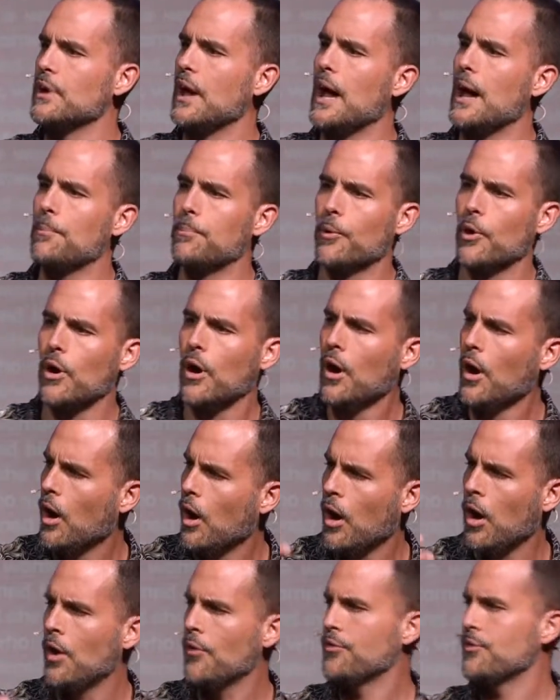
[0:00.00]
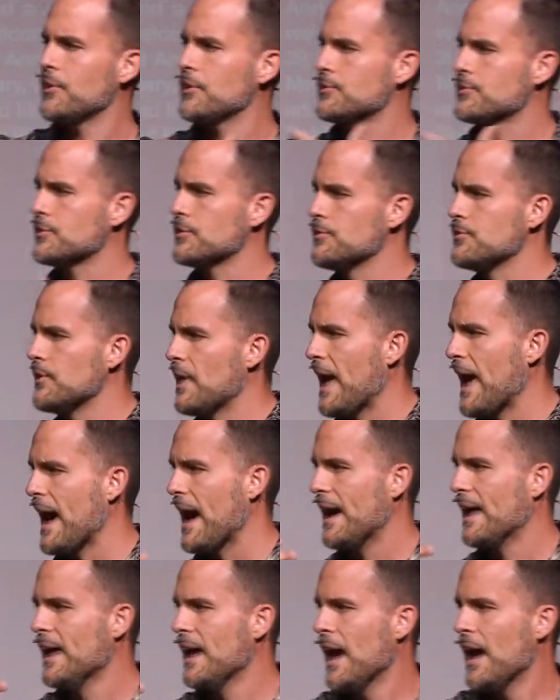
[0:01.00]
up, or oh, this and
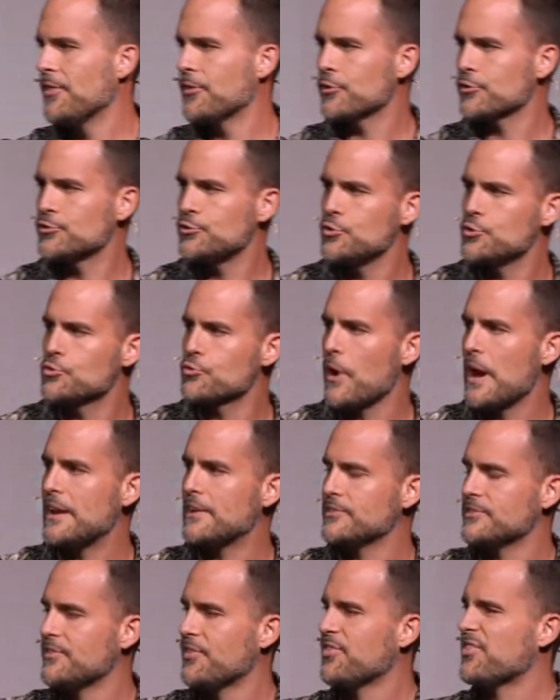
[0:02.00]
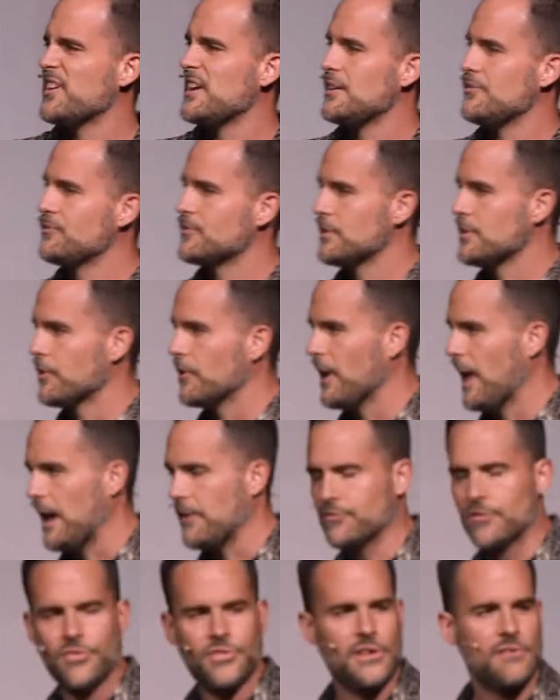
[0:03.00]
that. And there's two greatest thieves in our
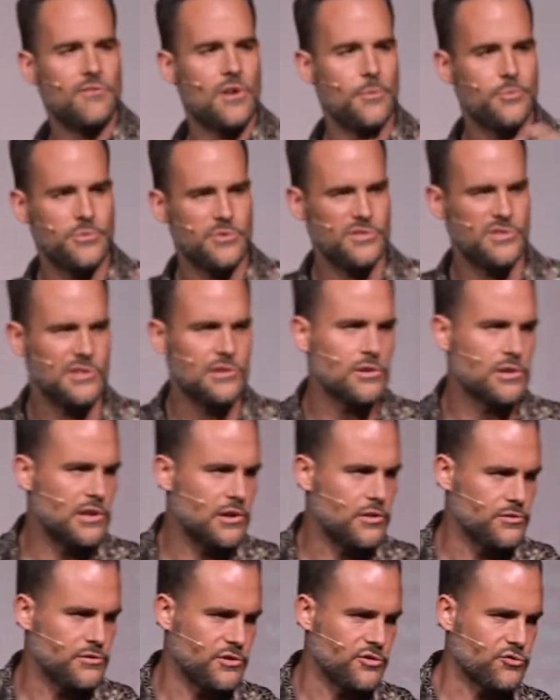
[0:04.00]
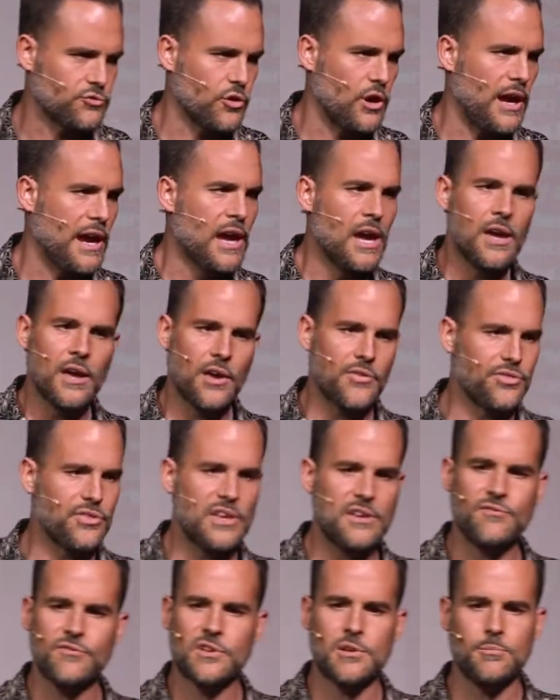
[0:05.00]
life. The thief comes to steal, kill, and destroy. A
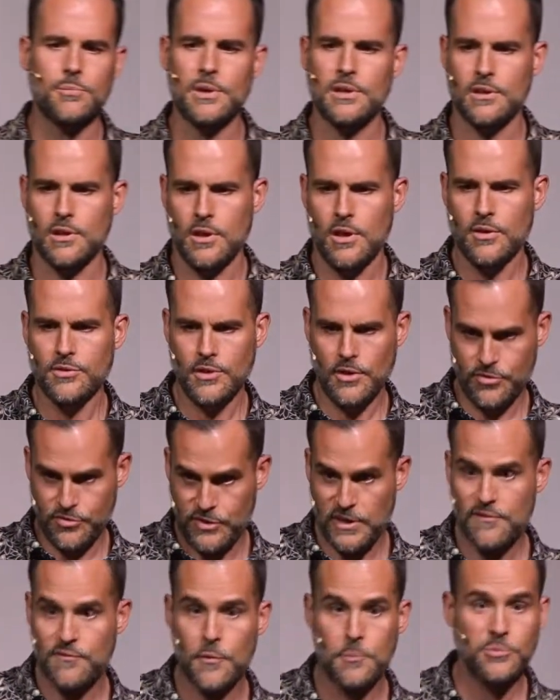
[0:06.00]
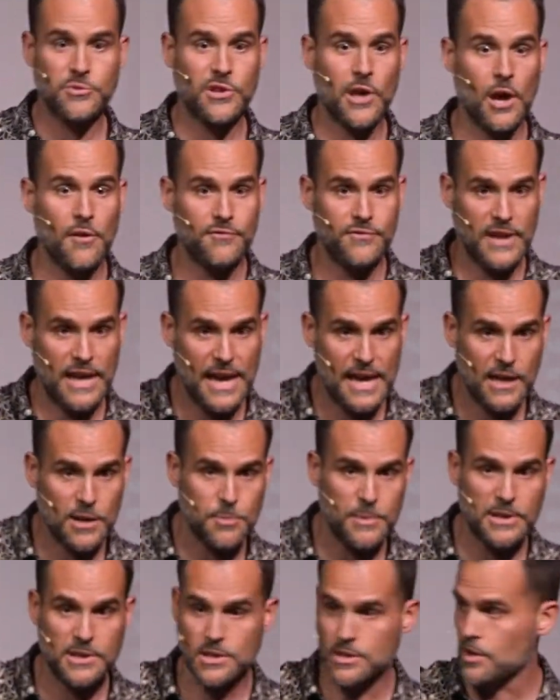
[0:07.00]
thief can be the, the thief himself, the
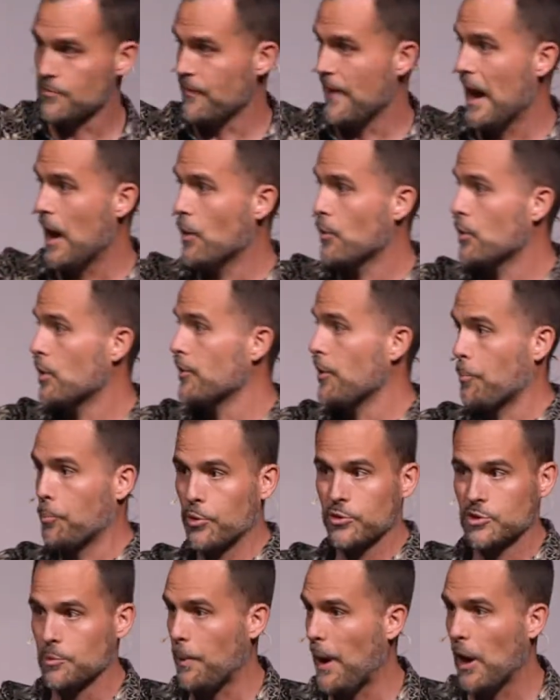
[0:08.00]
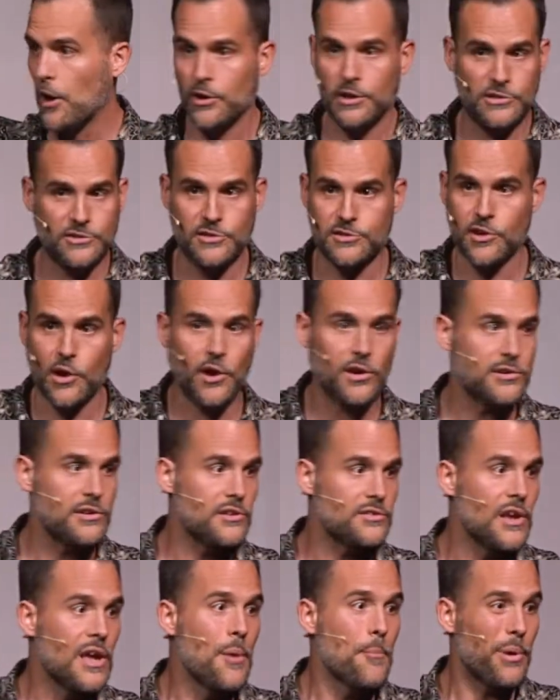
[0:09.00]
enemy, the devourer, the principalities in
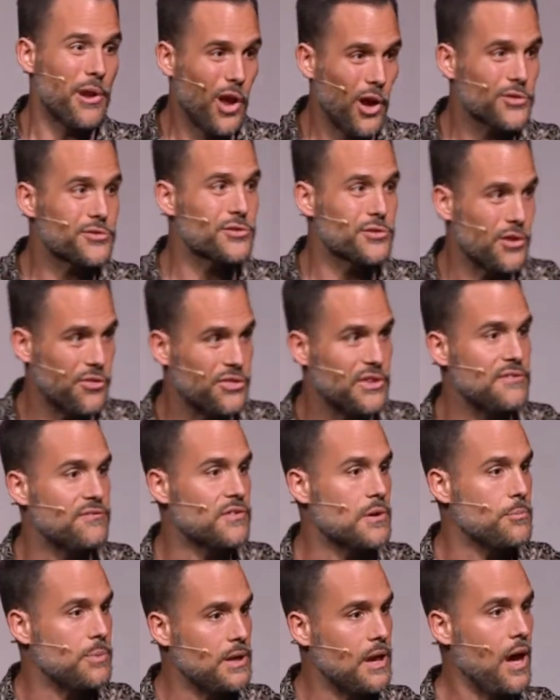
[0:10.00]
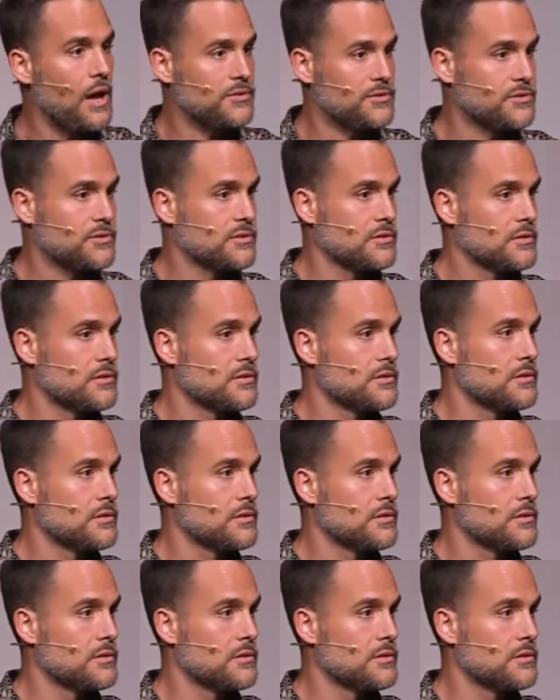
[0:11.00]
darkness, but also the thief can be us.